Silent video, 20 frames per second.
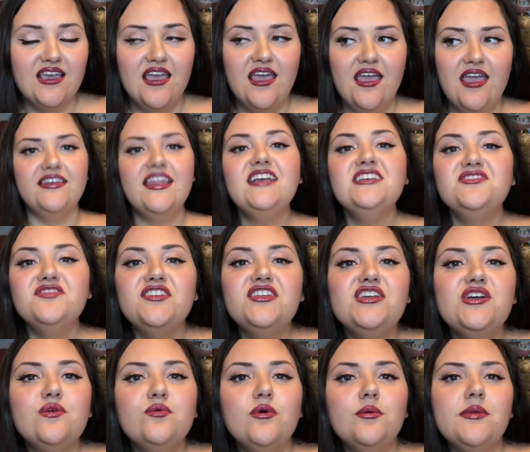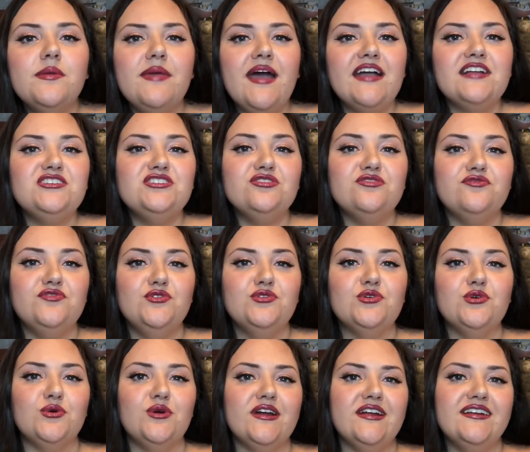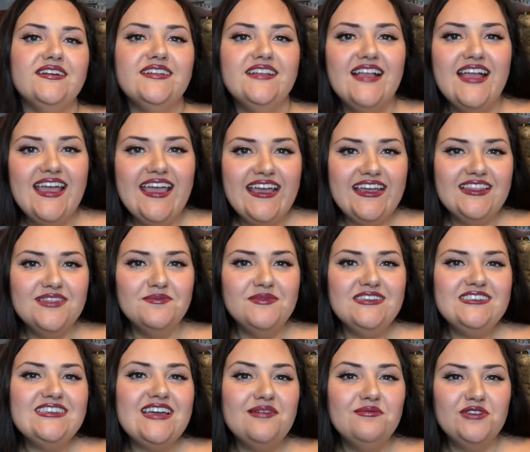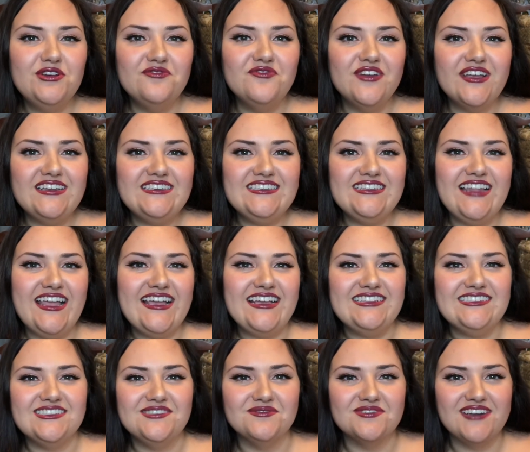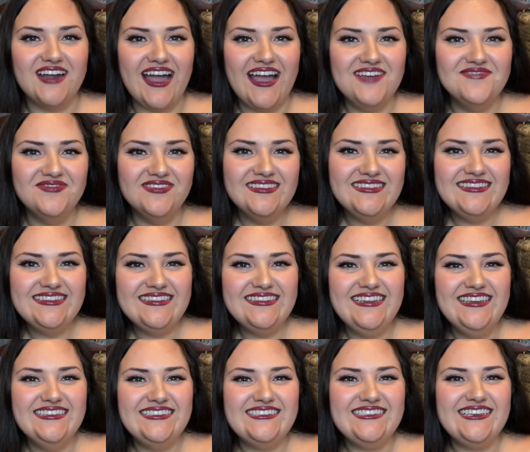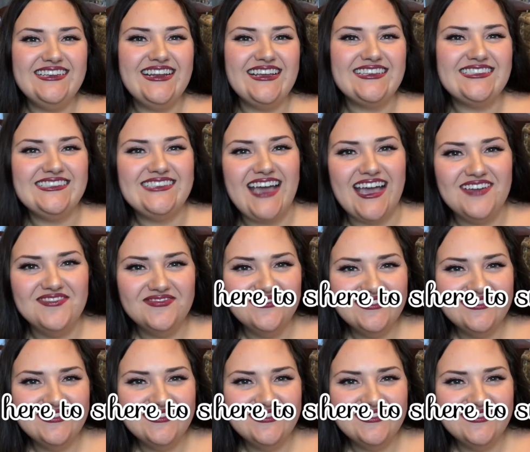Next video, we'll be back to the food court. In the meantime, don't forget to like and subscribe. See you next time.